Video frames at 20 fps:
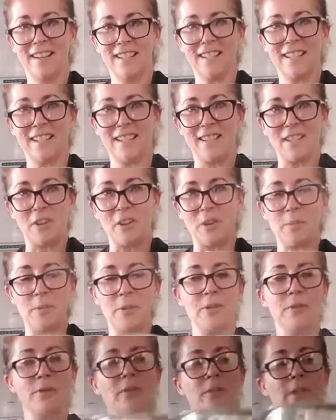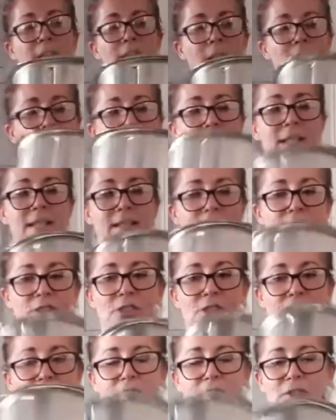So beautiful, and I'm just not
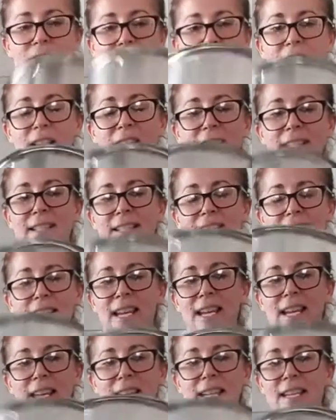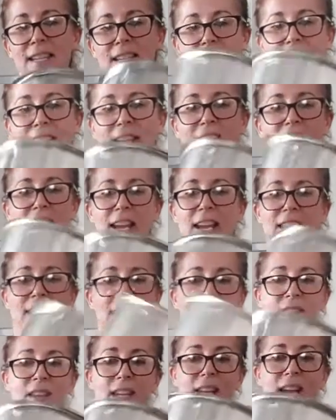sure if you can see
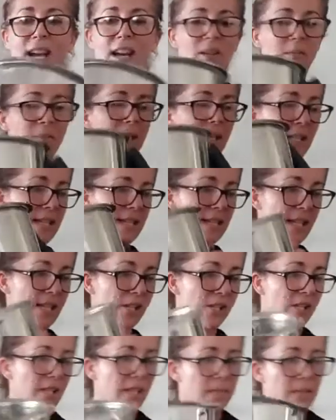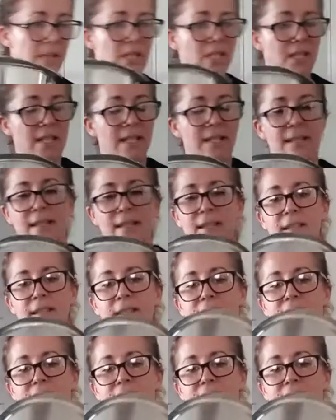any of the caramelization. Let me just,